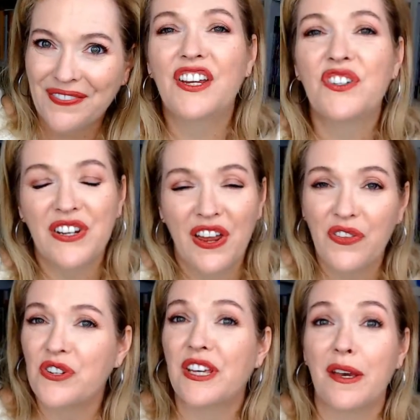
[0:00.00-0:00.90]
Here's
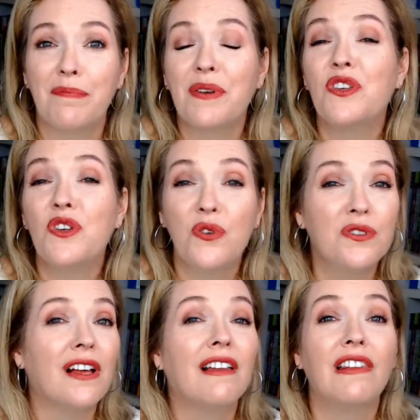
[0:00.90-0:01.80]
another tip.
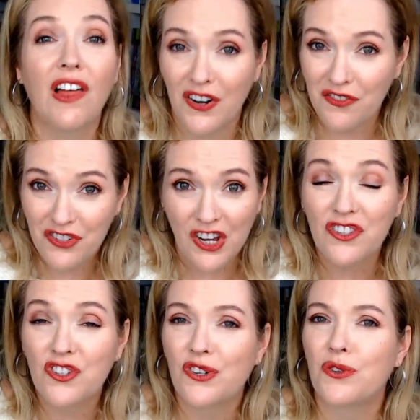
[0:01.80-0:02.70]
Use a lot of
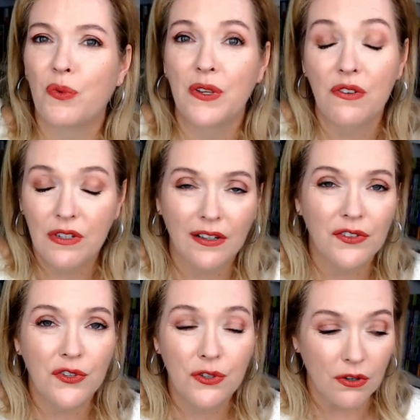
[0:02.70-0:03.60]
gestures when you
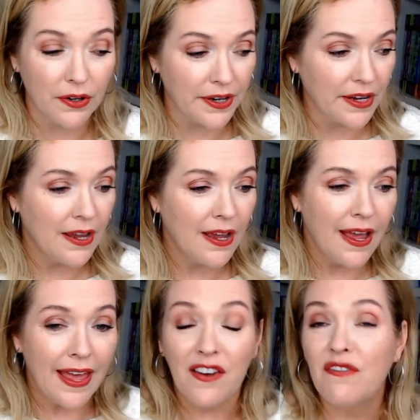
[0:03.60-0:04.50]
tell your story.
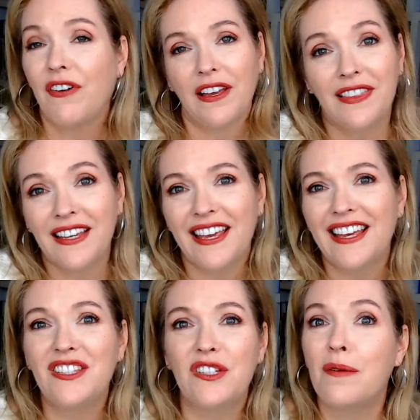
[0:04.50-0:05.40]
Invite the
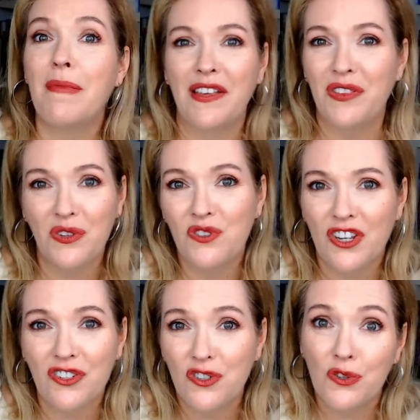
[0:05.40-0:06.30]
kids to make those
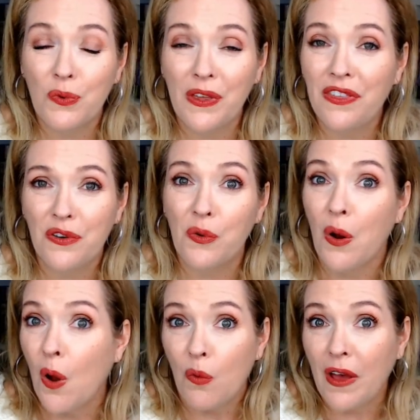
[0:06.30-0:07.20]
gestures with
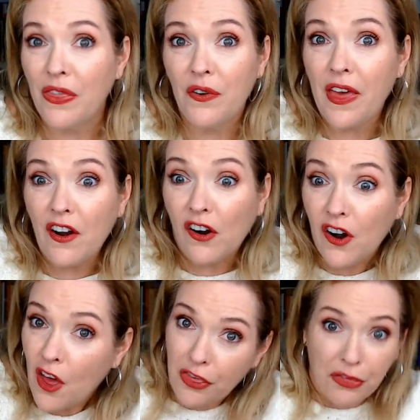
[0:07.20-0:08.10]
you, whether they
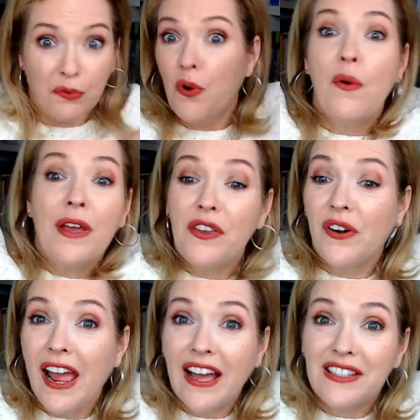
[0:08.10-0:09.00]
are throwing
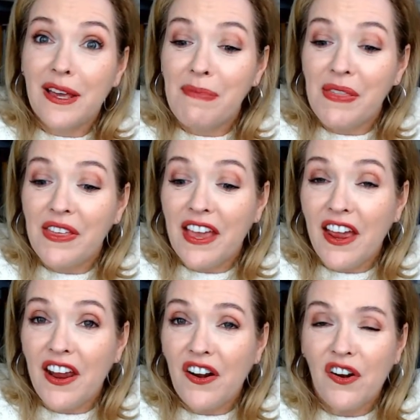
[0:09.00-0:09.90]
your hands up in the
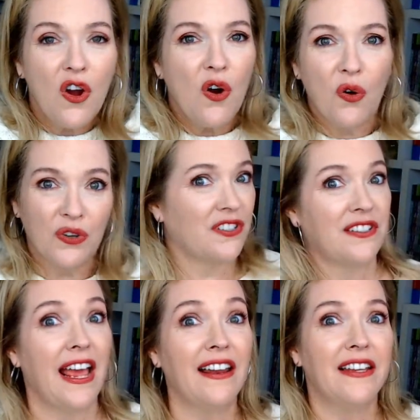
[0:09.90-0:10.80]
air or
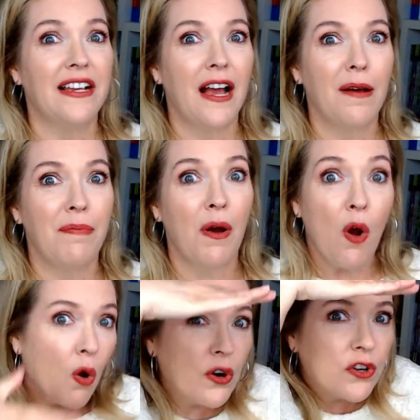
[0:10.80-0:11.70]
standing up
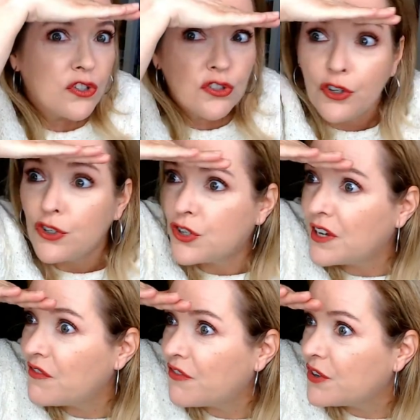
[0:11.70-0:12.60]
or
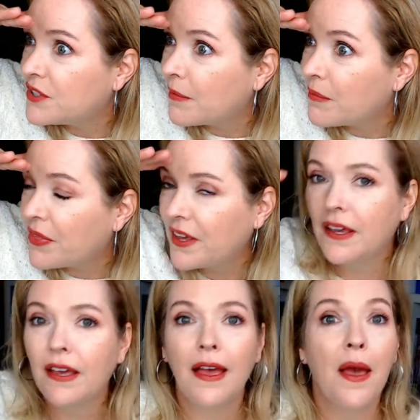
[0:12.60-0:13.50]
searching for
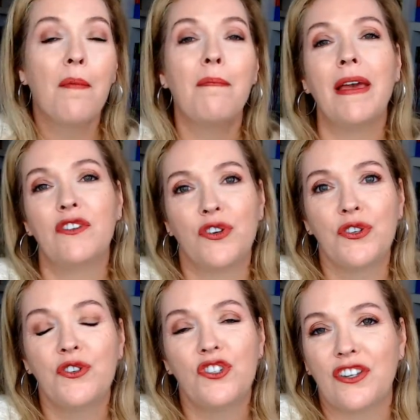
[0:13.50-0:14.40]
something. Make sure
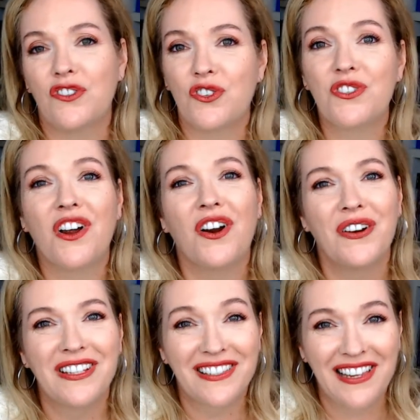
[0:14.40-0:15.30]
your gestures
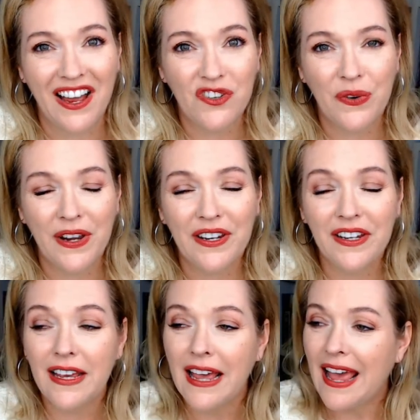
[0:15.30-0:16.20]
are
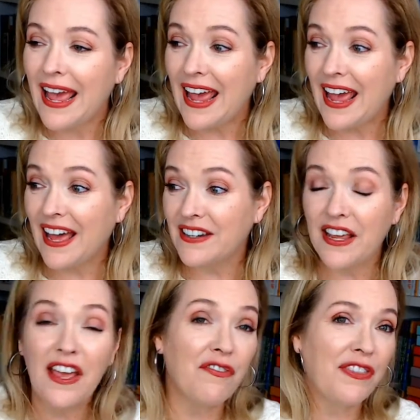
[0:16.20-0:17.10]
exaggerated, and
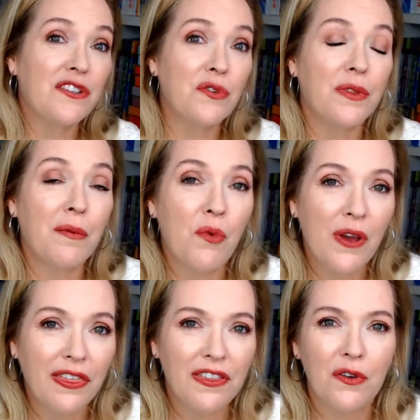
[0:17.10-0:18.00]
if they do them
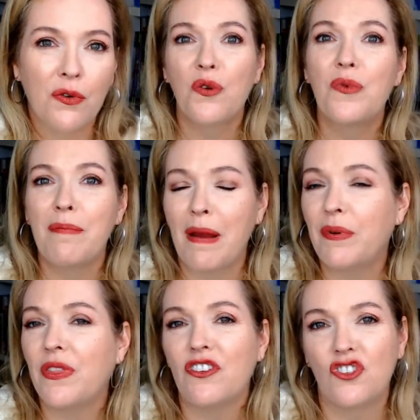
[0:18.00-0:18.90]
with you,
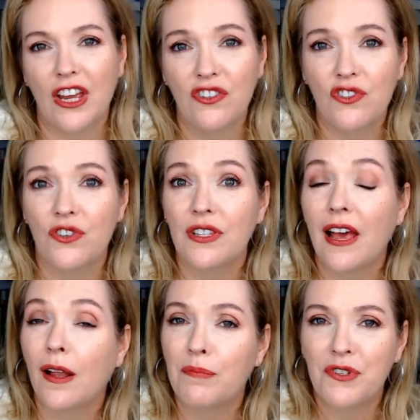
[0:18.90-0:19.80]
remember that gestures
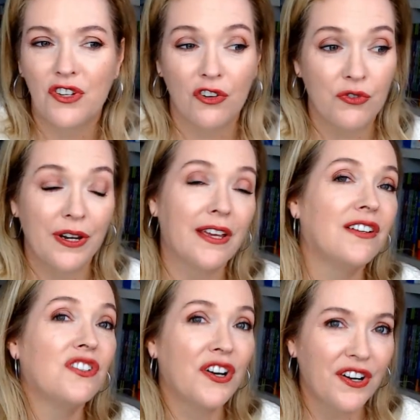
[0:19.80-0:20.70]
help children
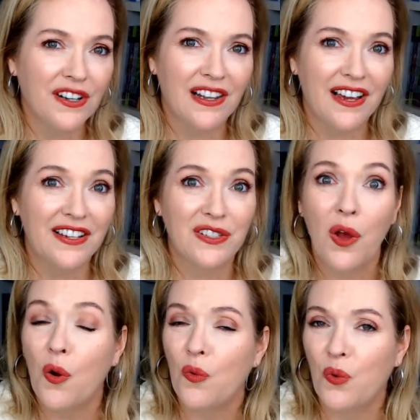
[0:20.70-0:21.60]
internalize
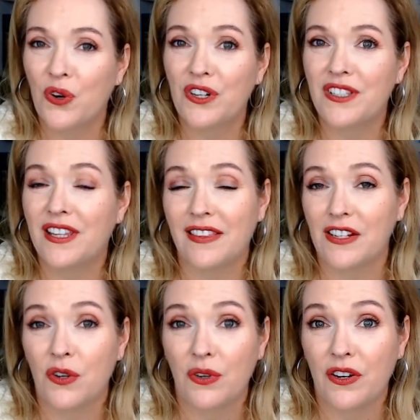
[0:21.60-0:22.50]
words that
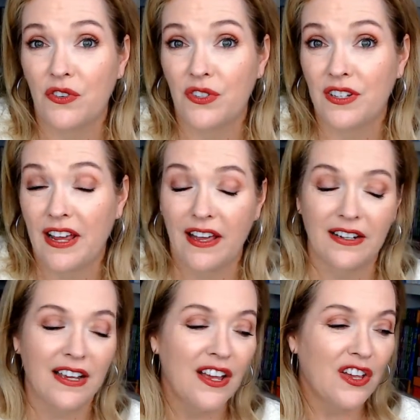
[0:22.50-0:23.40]
they don't
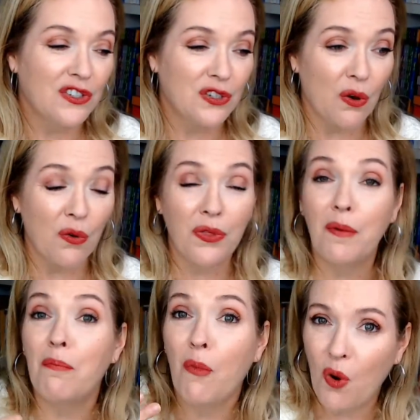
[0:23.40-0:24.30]
understand. So
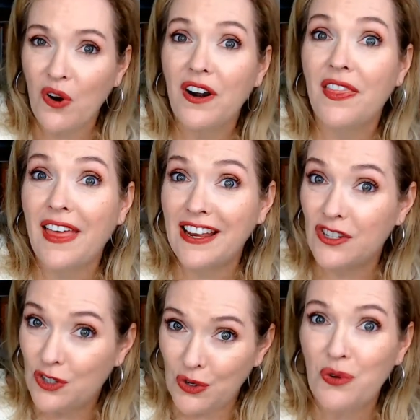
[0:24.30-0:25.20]
the more they
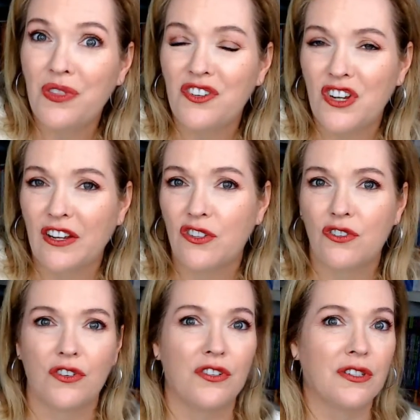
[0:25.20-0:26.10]
do the
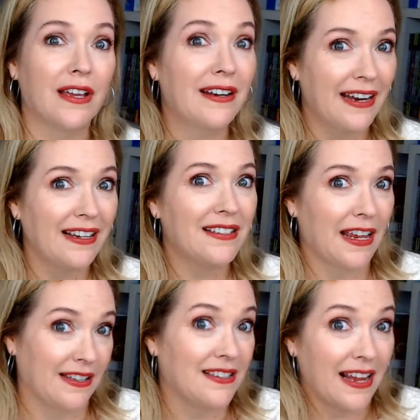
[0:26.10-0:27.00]
gestures, connect
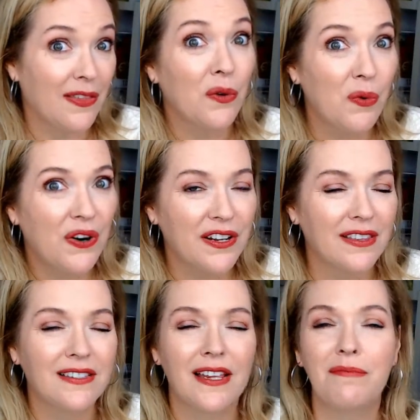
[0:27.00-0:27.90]
and say the word
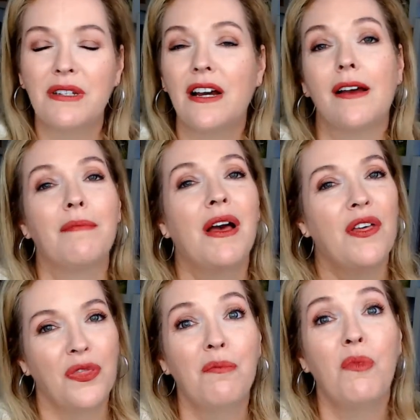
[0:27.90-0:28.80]
at the same time,
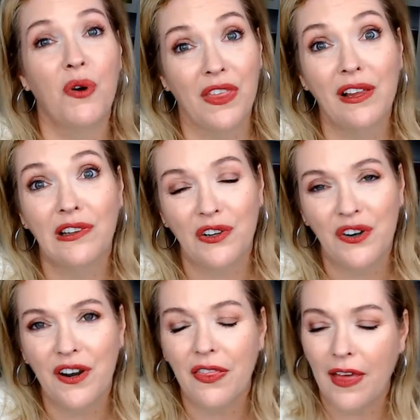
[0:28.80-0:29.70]
the more they'll
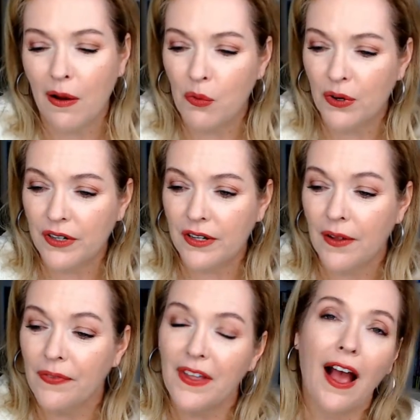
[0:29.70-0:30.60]
learn that word.
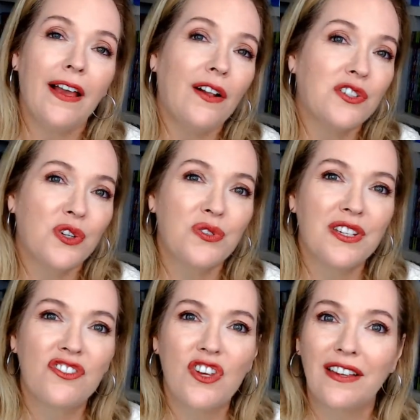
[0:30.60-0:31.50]
I also
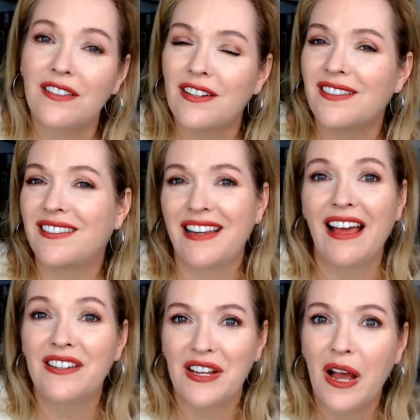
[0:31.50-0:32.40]
suggest
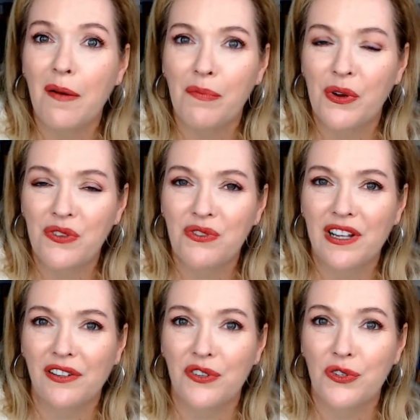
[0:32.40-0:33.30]
standing up when you
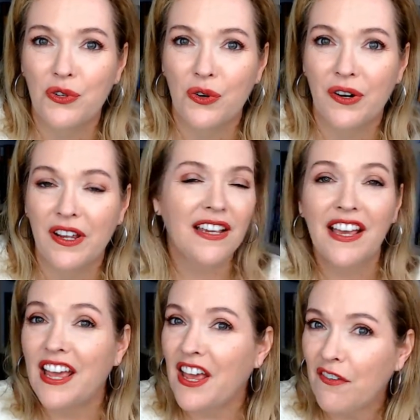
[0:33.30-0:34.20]
tell your story.
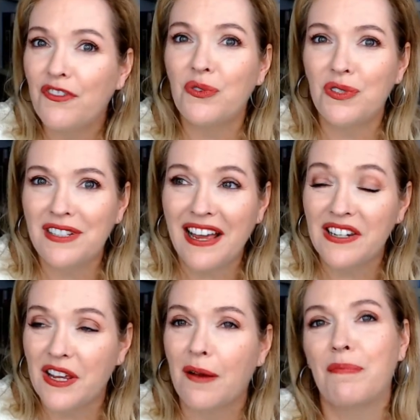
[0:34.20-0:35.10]
If you
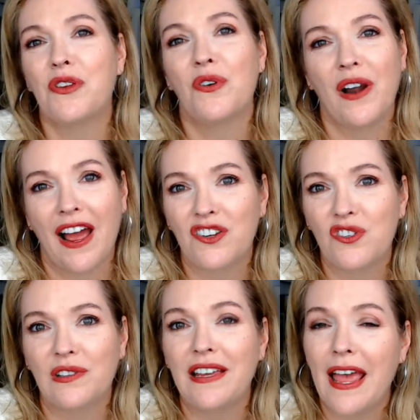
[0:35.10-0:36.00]
stand up, you're
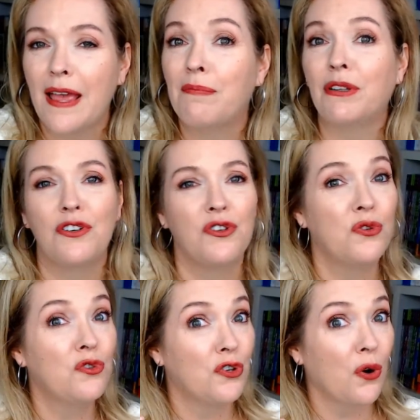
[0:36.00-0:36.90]
actually able to
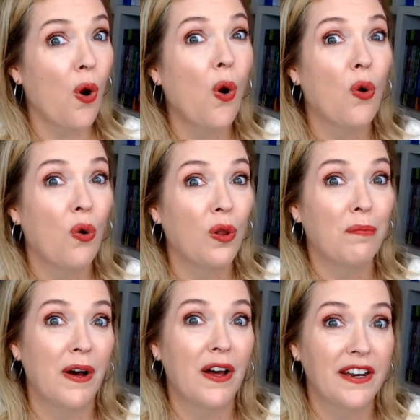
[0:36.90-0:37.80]
use your
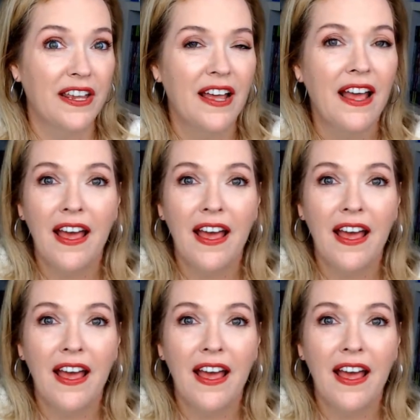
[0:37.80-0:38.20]
whole body.